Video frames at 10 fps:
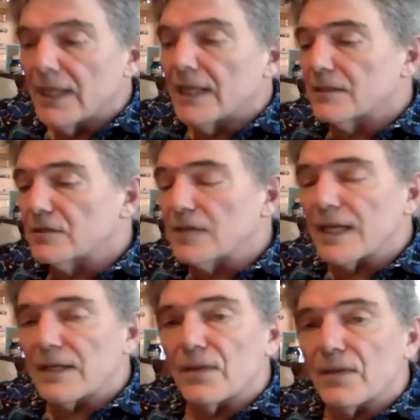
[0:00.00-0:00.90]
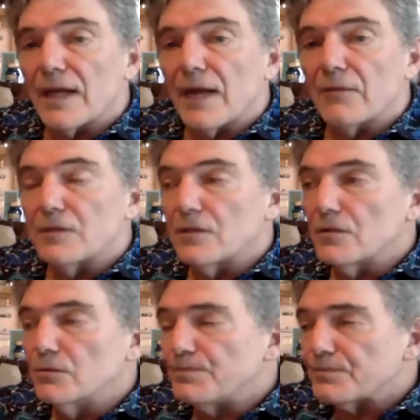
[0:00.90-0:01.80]
The second thing I would
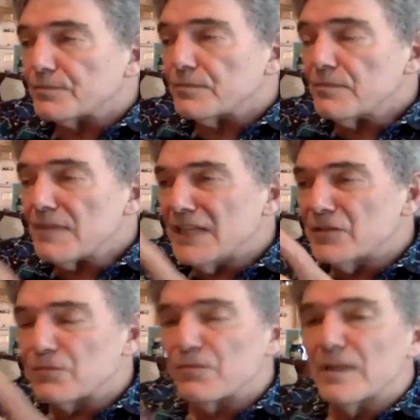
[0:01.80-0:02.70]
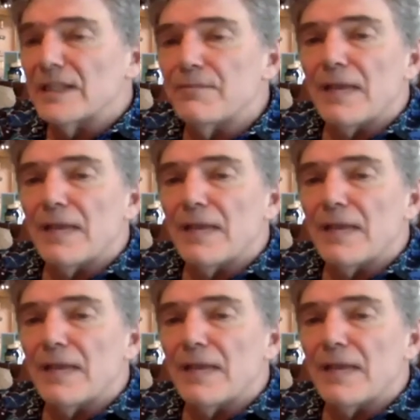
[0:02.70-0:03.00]
do is really make